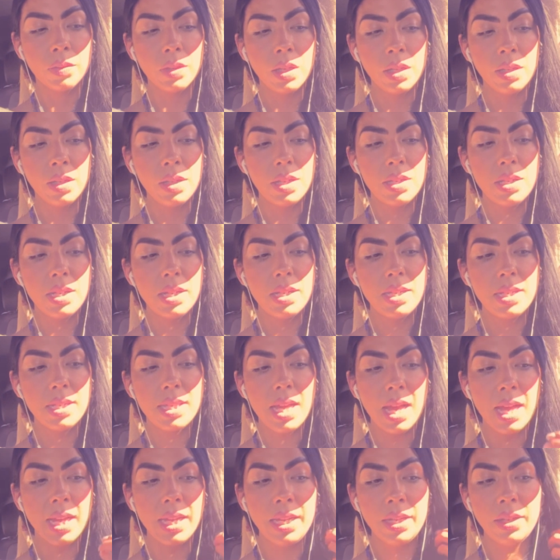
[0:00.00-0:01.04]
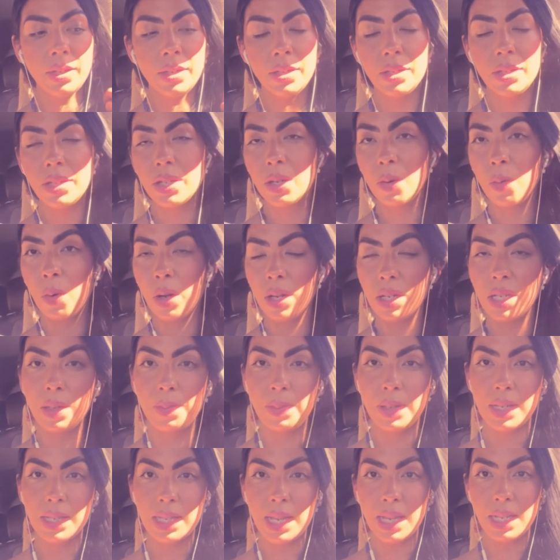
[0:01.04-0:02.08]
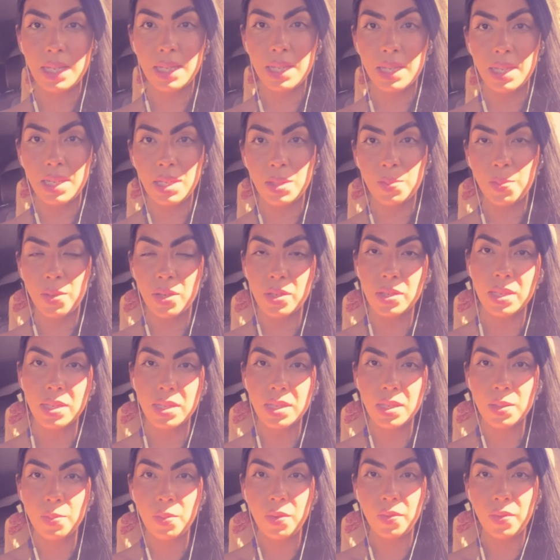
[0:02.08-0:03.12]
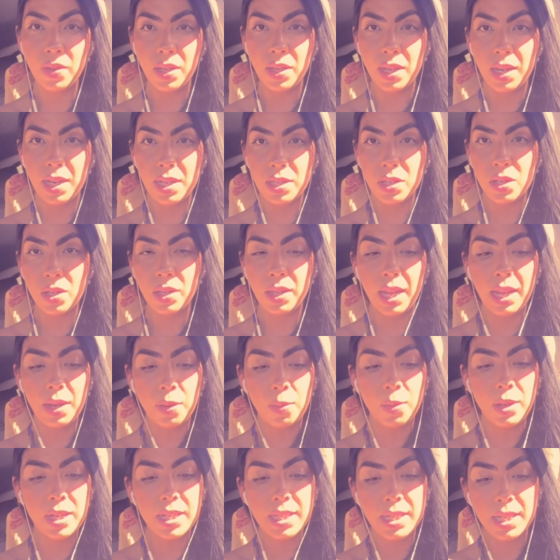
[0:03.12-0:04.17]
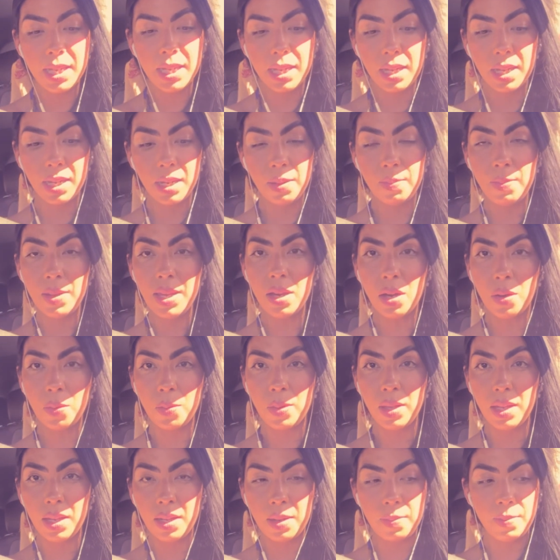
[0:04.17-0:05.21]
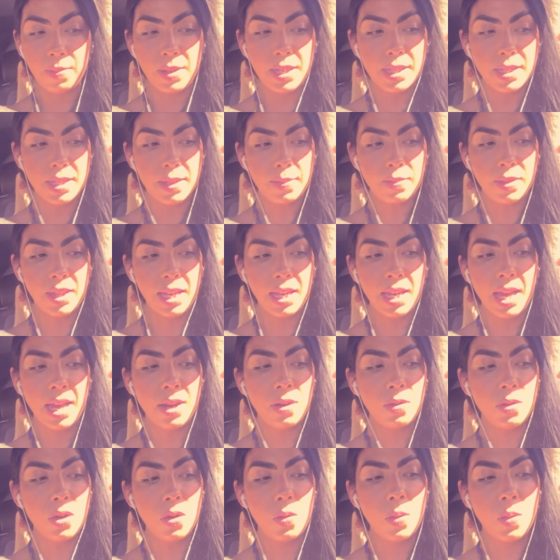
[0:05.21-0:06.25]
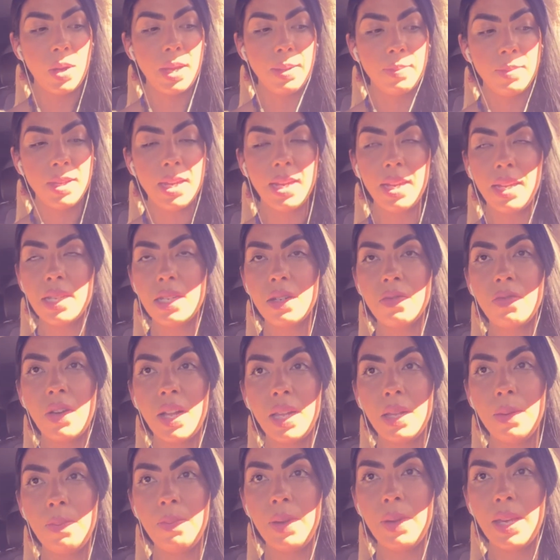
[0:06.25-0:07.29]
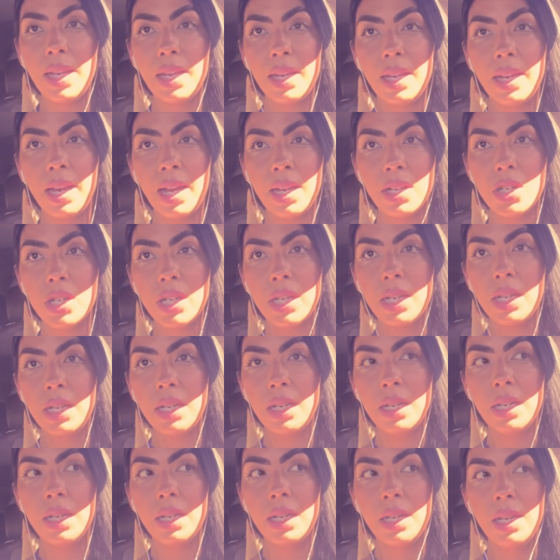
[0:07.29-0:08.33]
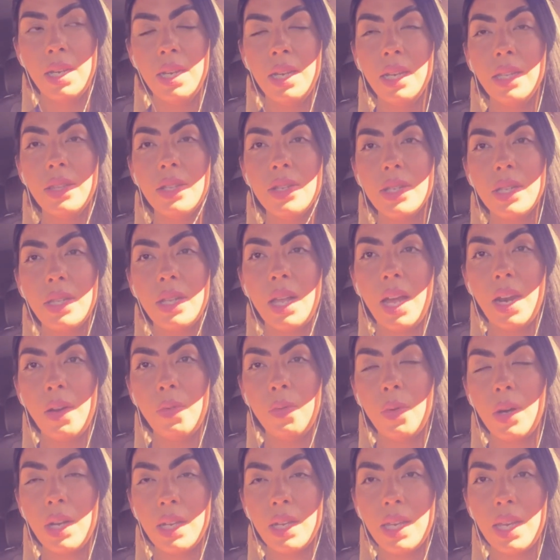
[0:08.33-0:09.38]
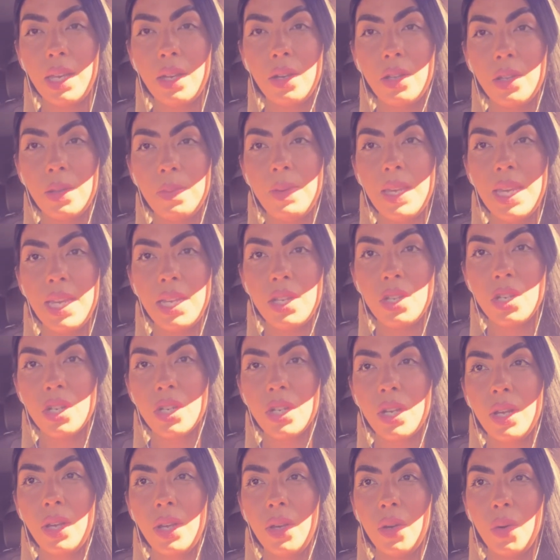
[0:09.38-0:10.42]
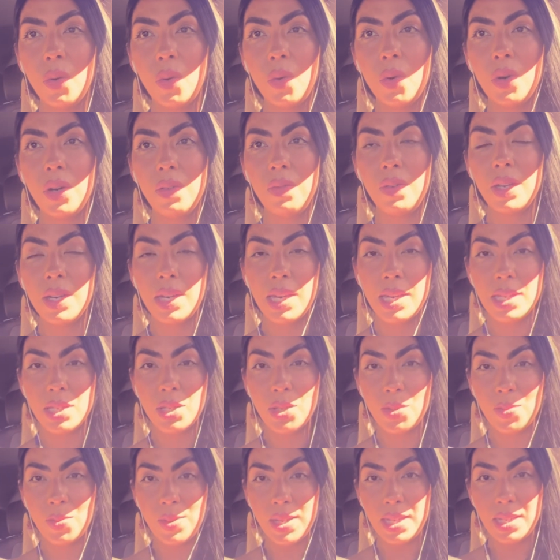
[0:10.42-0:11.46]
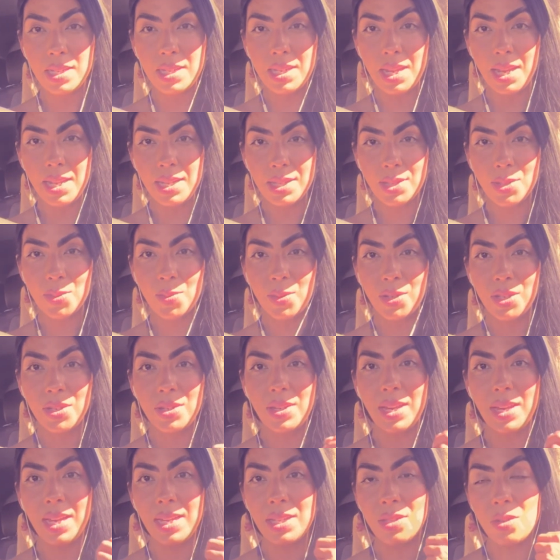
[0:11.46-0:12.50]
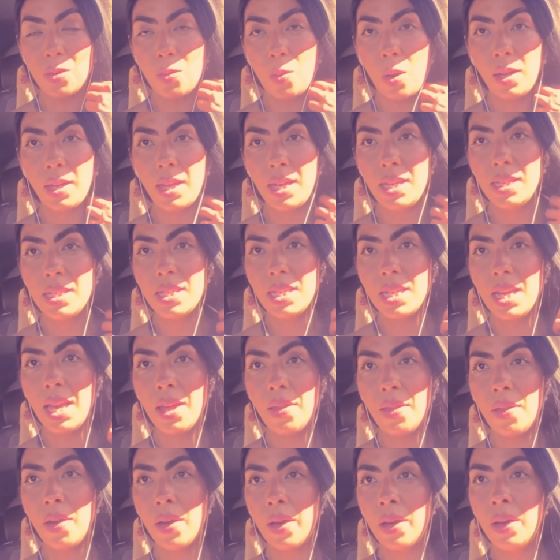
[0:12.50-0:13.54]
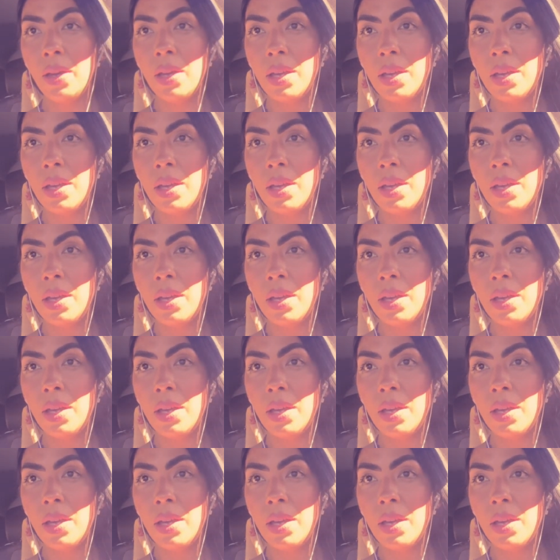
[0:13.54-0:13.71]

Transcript: There's a desire to want to possess this person. Some of you guys are like, what is it going to be? Are we going to be something? I don't know why I'm getting a developing connection. There's a lot of walking on the beach or very sweet dates where you guys are walking together.